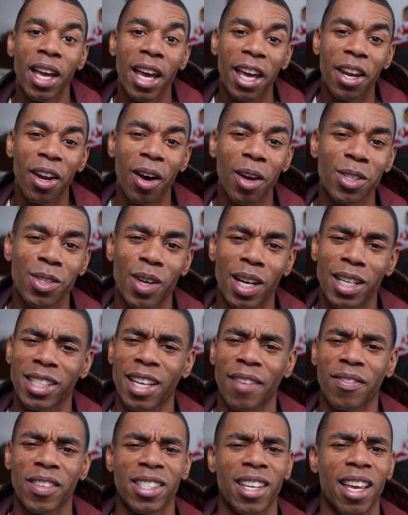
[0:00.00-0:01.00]
And also, I just
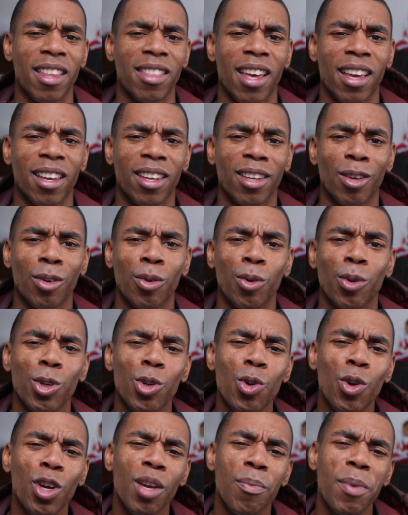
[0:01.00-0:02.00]
have to say thank you.
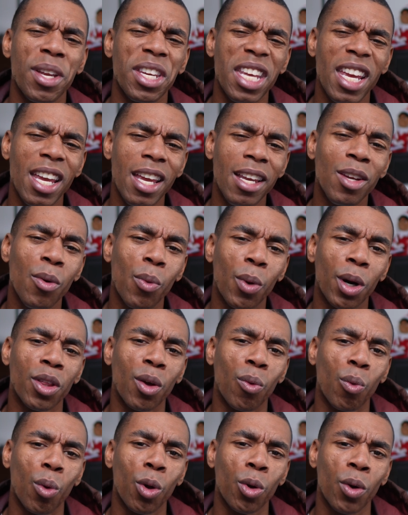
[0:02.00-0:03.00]
You could have been anywhere in
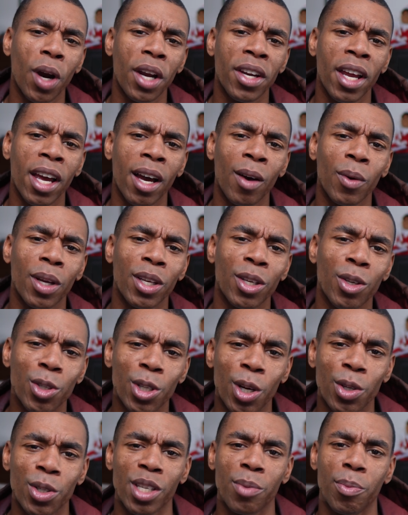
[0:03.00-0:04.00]
the world right now, and you
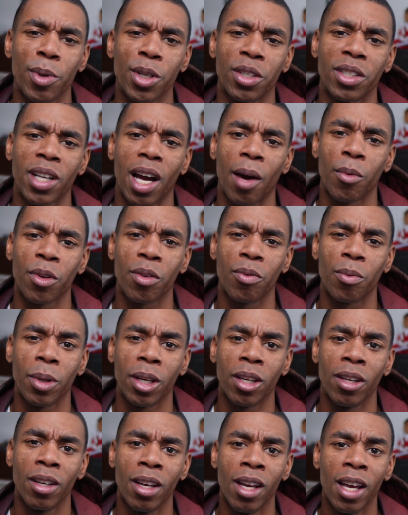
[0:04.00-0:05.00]
chose to spend your time with
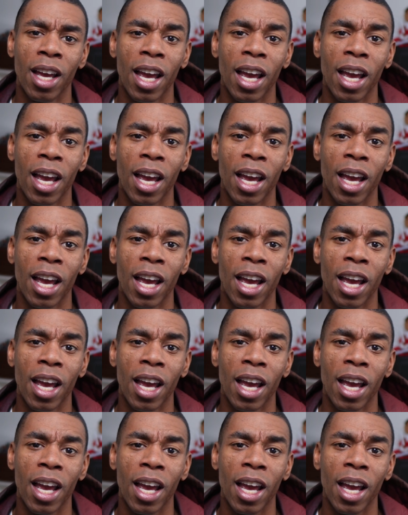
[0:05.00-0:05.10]
me.